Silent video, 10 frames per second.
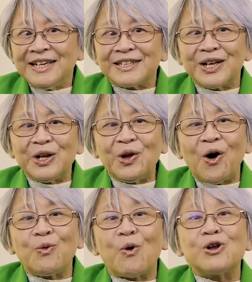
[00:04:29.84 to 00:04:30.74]
The
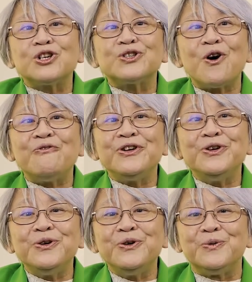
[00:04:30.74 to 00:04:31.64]
Lord watches over
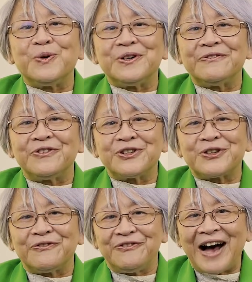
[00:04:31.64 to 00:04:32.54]
you, verse
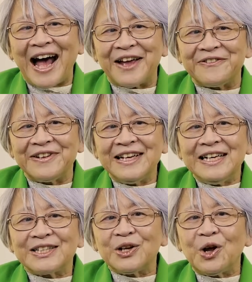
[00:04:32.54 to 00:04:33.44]
5.
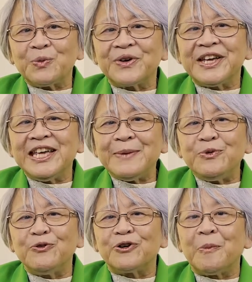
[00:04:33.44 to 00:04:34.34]
The Lord will keep
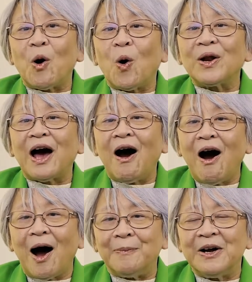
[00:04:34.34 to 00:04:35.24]
you from all
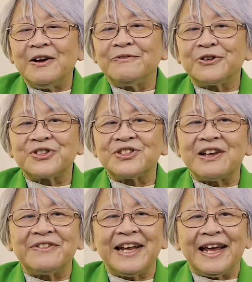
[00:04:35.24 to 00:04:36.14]
harm, verse
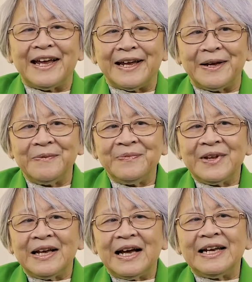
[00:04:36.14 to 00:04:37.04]
7a.
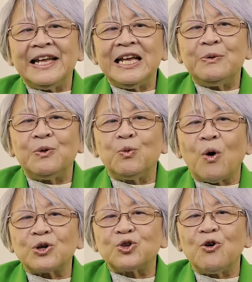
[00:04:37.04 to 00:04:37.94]
And He will
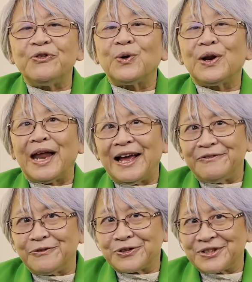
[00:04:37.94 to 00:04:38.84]
watch over your
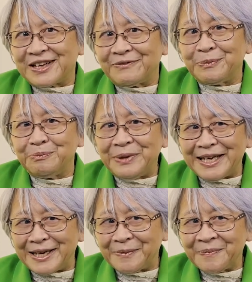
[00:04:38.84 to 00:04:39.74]
life, verse
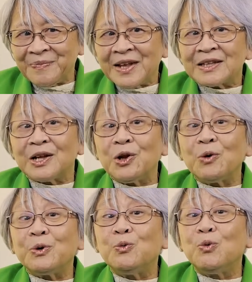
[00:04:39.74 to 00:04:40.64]
7b. The
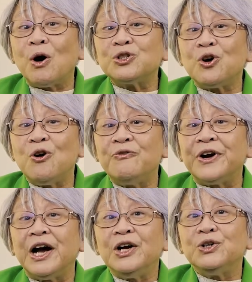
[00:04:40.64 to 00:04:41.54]
Lord will watch
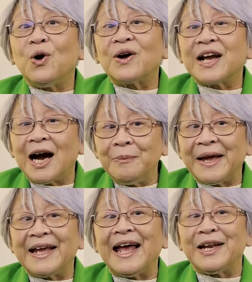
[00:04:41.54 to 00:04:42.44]
over your
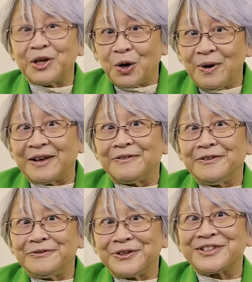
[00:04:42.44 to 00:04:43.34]
coming and going,
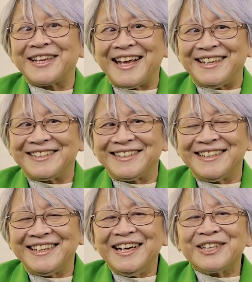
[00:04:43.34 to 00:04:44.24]
verse 8.
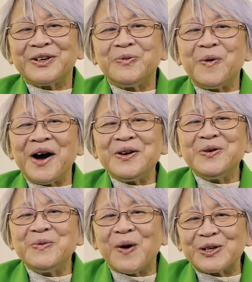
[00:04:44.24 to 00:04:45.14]
The one
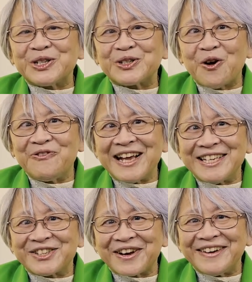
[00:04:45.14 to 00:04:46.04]
who watches over
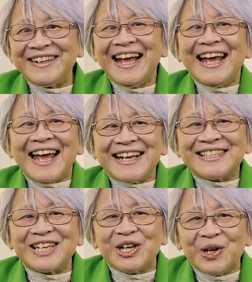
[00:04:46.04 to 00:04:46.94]
Israel
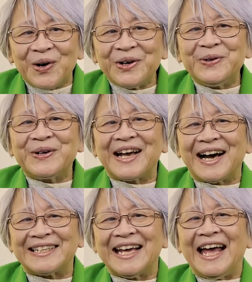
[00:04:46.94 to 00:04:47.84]
is the Lord who
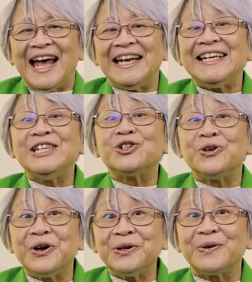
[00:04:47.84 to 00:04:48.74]
cut an
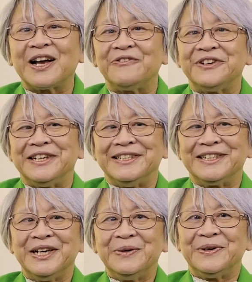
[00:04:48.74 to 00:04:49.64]
eternal
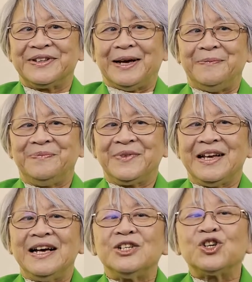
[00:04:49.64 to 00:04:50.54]
covenant with them.
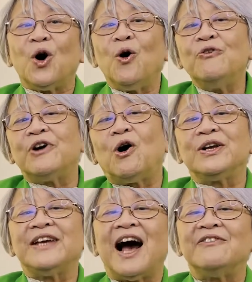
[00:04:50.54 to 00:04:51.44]
Jehovah or
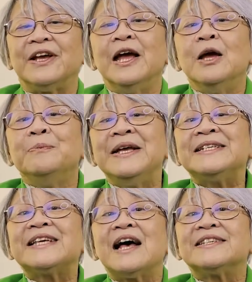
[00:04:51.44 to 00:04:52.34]
Yahweh
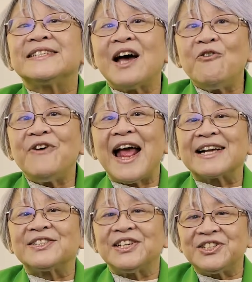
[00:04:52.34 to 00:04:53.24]
means
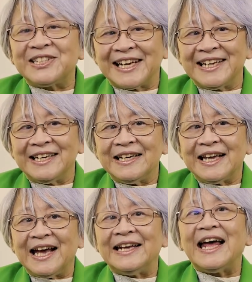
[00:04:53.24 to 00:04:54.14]
self-existing
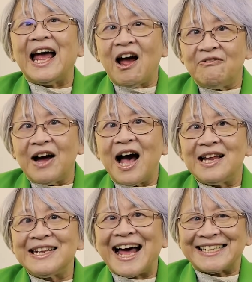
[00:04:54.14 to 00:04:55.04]
and
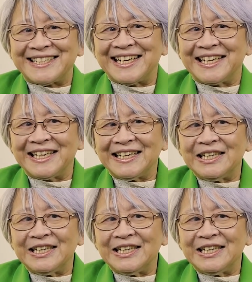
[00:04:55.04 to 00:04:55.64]
everlasting.